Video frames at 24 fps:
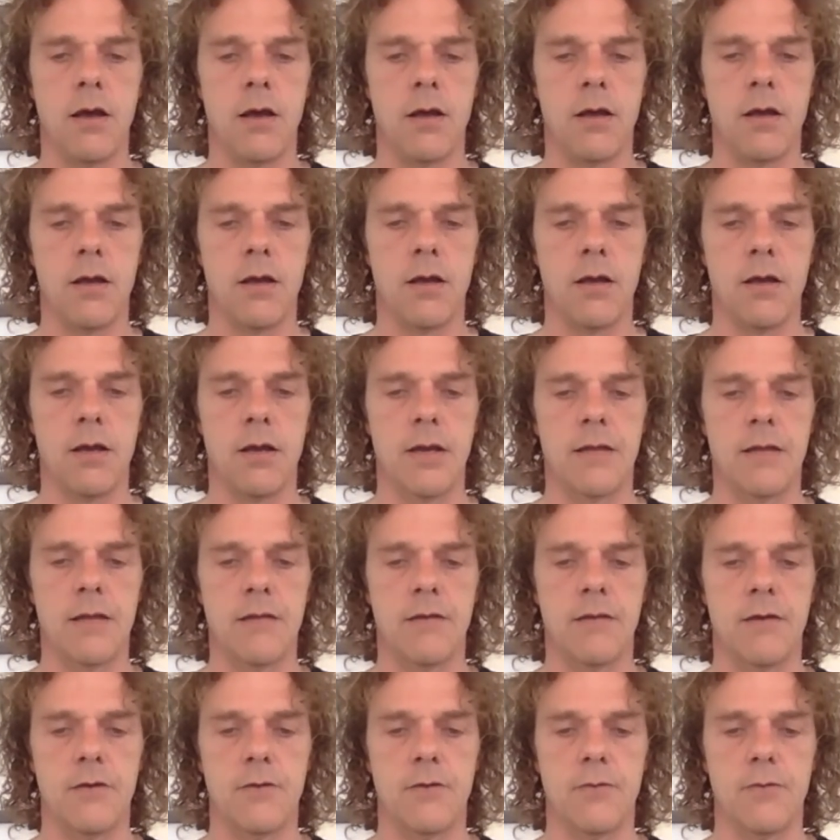And let go.
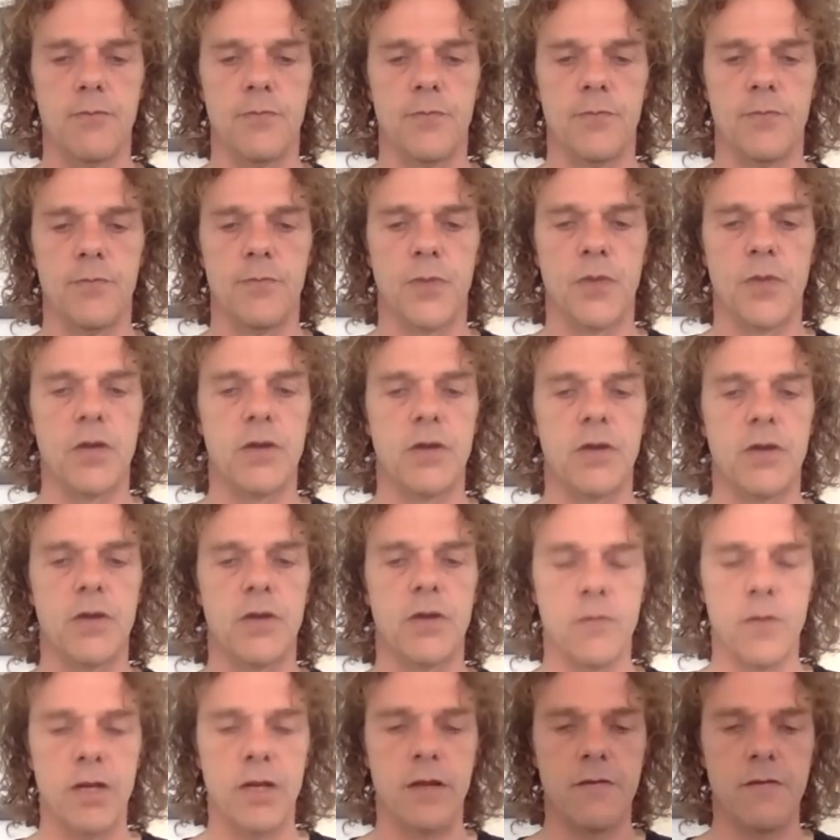Another
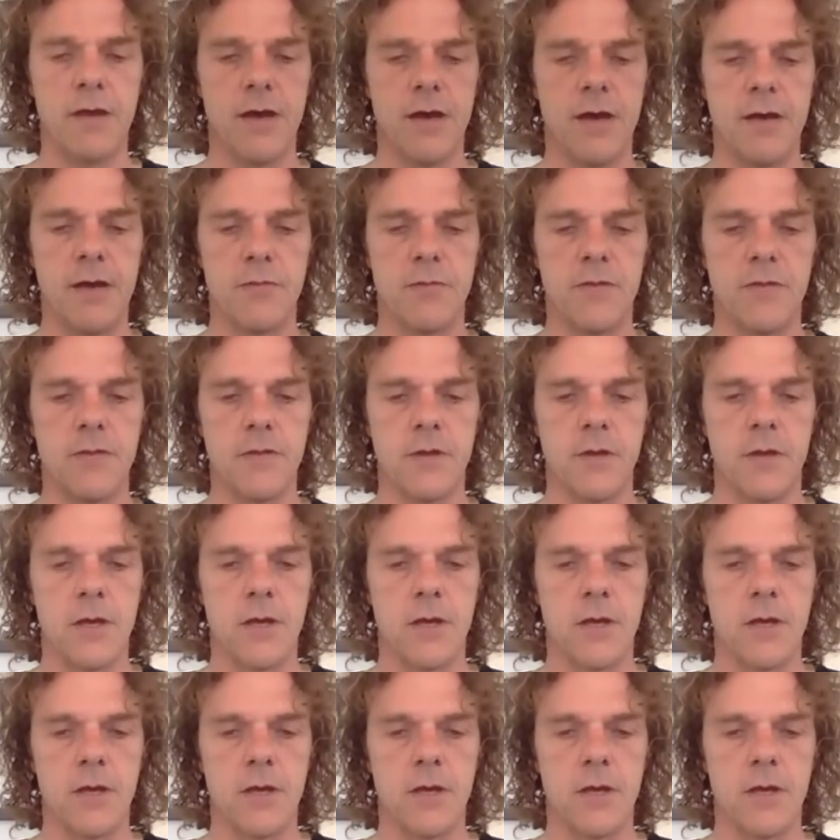20 times.